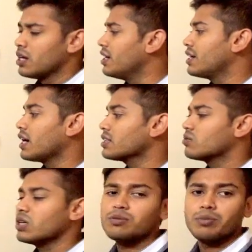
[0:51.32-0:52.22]
In task
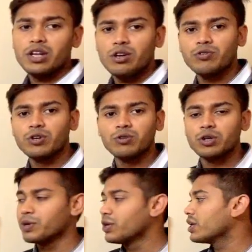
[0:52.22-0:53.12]
1, many of you
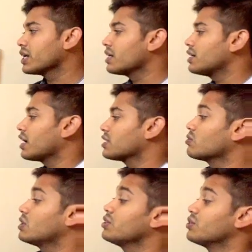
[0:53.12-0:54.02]
would be knowing, in task
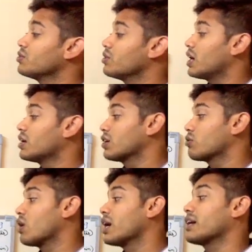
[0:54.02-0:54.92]
1 you are
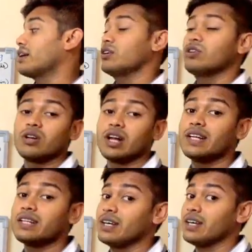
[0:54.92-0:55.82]
required to
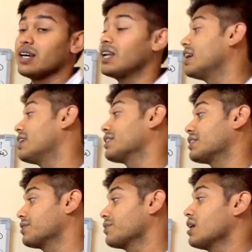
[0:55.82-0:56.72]
write a letter.
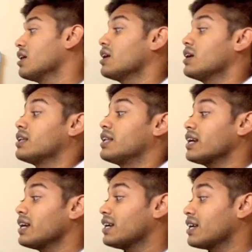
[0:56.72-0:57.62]

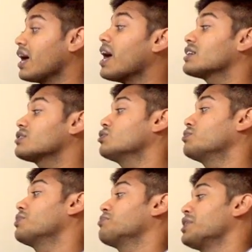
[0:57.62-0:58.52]
That letter has to
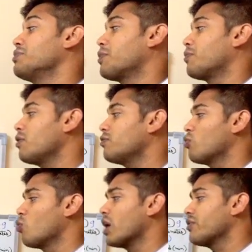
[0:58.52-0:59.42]
be minimum of
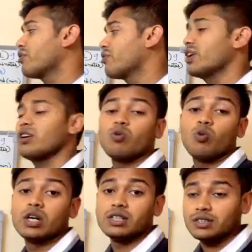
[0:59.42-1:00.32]
150
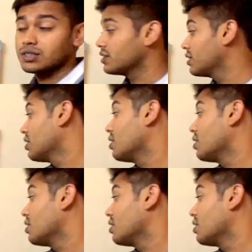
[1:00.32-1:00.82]
words,